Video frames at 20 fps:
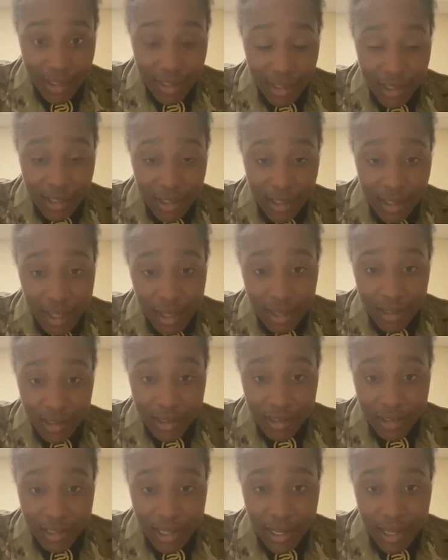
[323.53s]
a lot of the
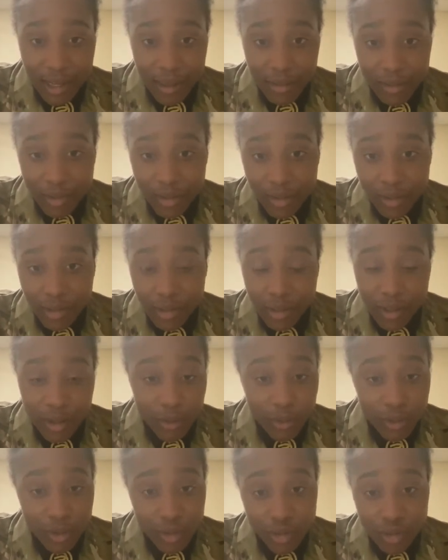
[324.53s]
times,
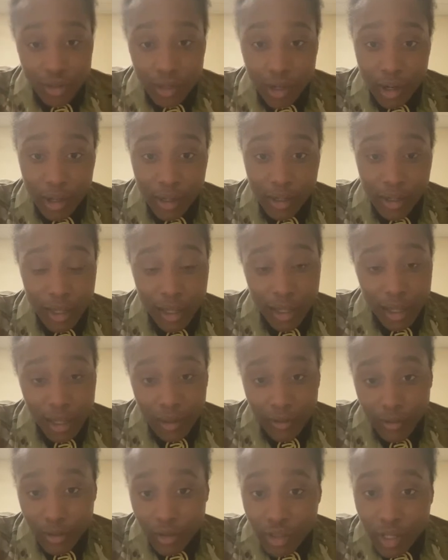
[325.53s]
when you start,
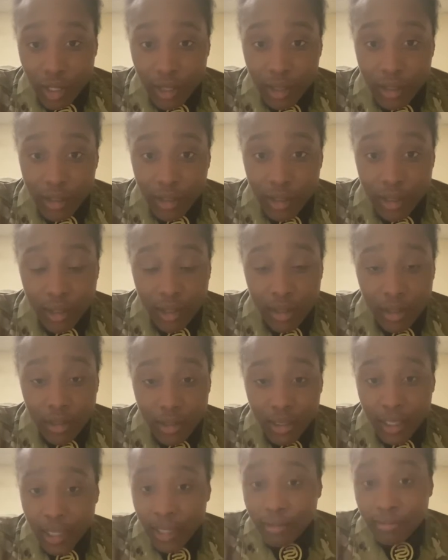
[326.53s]
if you're trying to
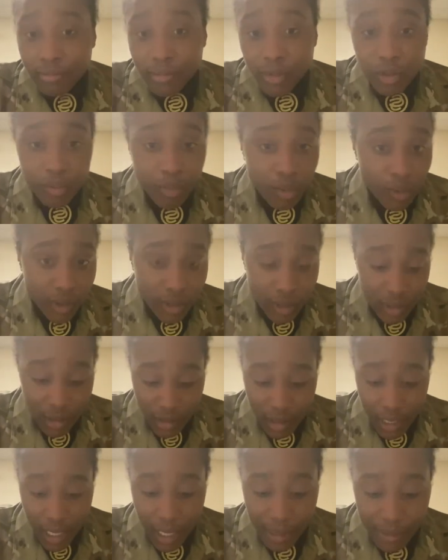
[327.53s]
get your points in
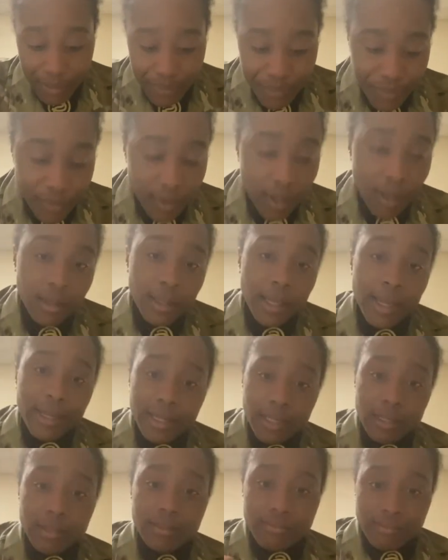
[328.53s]
time, like
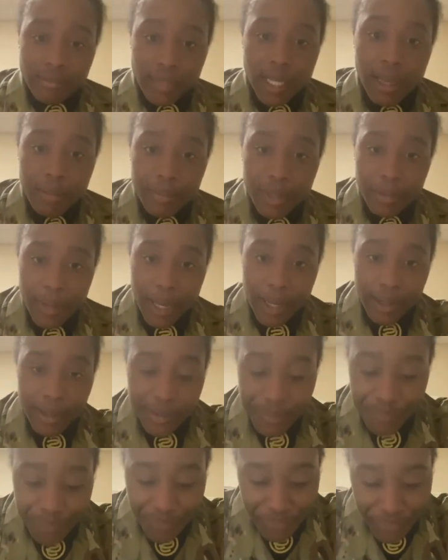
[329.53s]
in a timely manner.
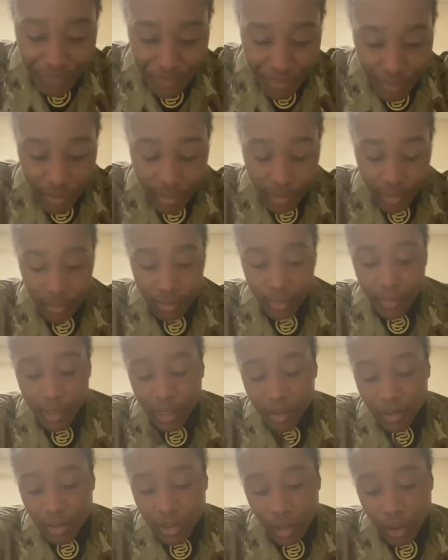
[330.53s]

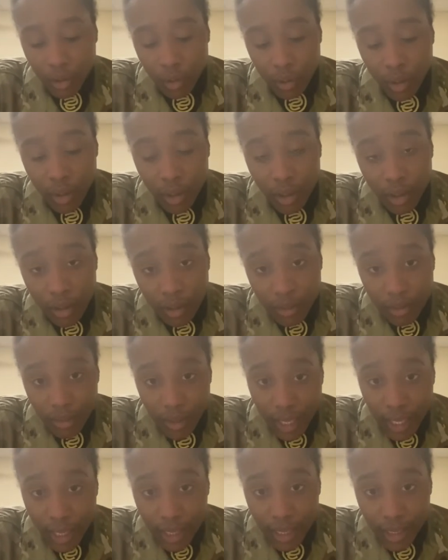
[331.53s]
So
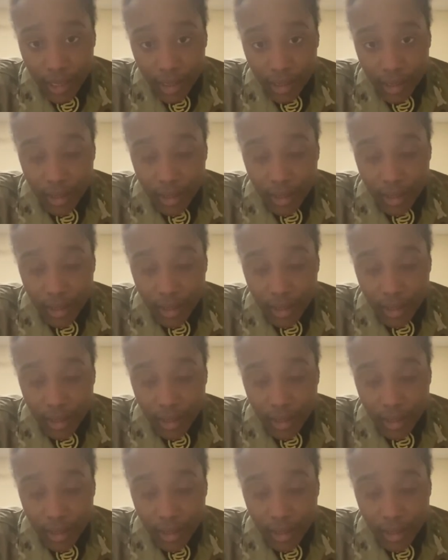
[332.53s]
plotting,